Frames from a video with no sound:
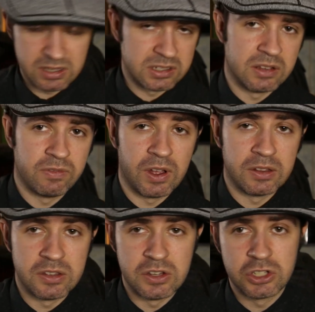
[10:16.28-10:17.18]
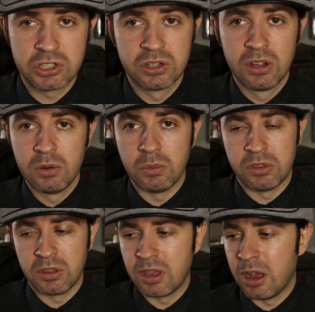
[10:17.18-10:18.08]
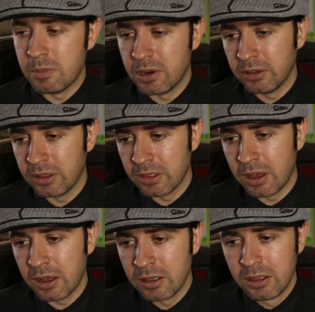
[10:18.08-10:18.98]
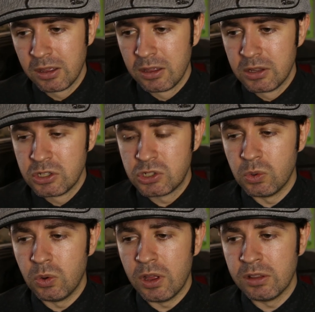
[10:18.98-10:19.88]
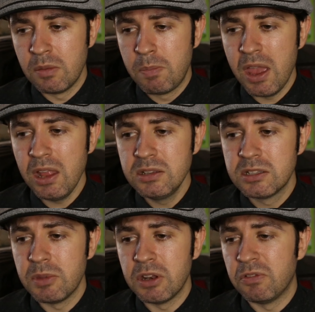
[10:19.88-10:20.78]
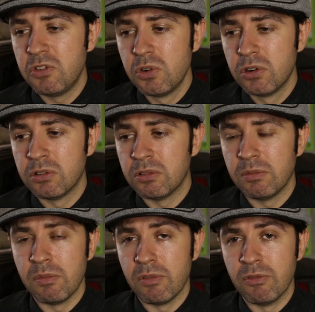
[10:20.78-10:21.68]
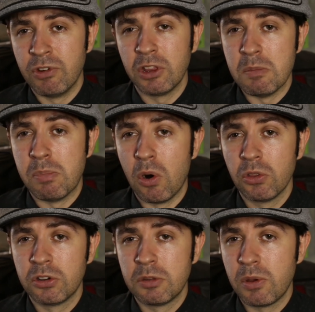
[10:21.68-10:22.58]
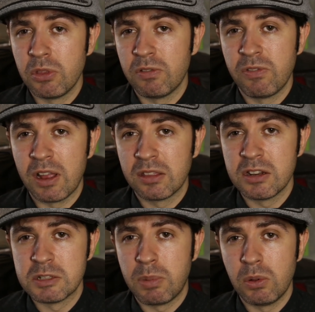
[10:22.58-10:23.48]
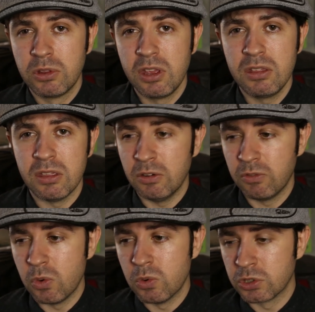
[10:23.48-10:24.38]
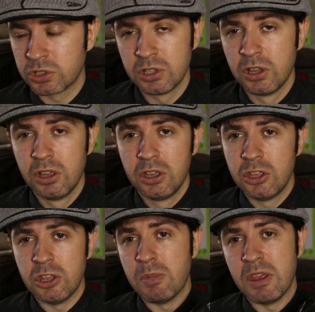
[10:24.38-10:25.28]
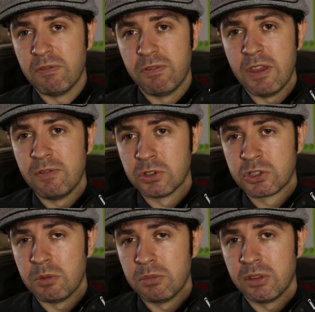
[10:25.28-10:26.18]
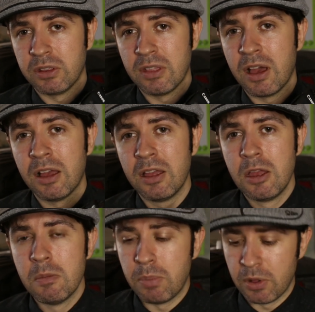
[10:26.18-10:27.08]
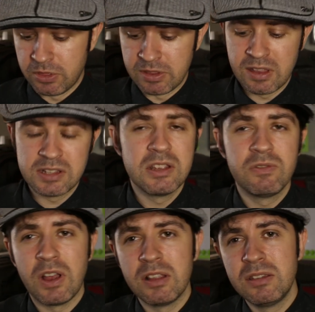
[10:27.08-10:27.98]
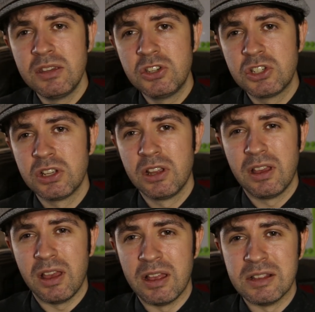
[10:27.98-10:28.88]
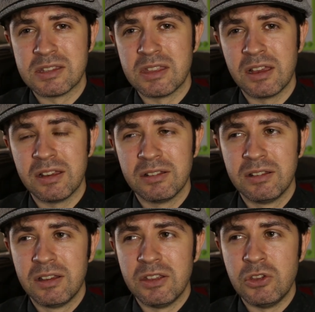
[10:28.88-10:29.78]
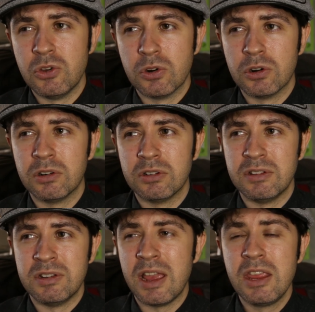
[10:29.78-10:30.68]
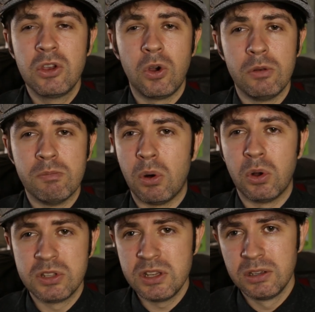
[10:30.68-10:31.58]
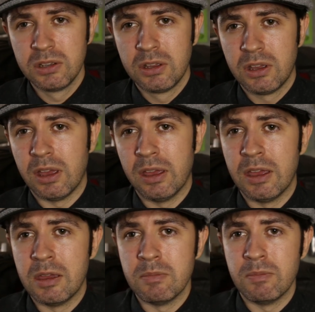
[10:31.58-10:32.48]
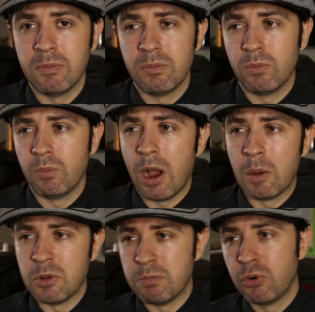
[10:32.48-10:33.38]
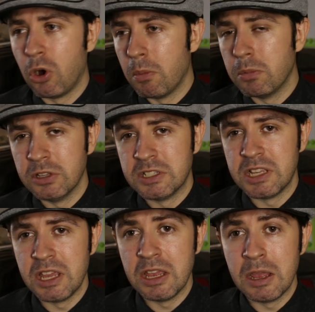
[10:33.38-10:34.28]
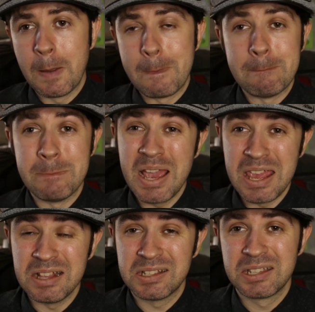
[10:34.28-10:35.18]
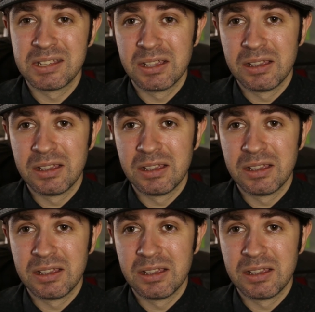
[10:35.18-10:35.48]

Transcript: disadvantage with a camera like that. So it depends. I mean, if you're really bothered about the fact that it's bulky, then of course you might favour something like that. But the disadvantage is that your Nikon body, um, I would probably say, might